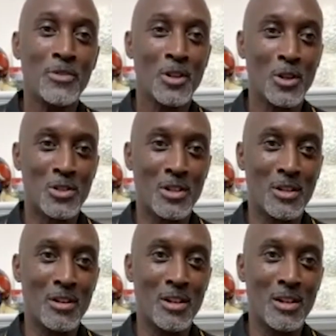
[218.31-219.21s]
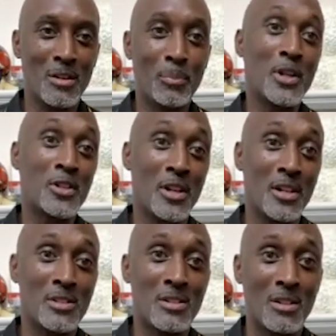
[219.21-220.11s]
because pressure
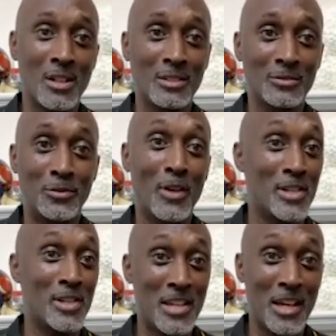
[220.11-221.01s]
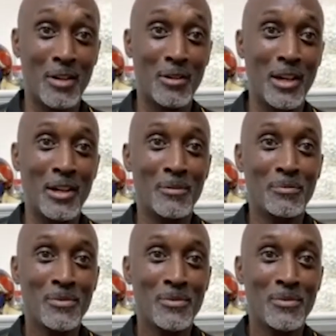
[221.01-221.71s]
is very scary.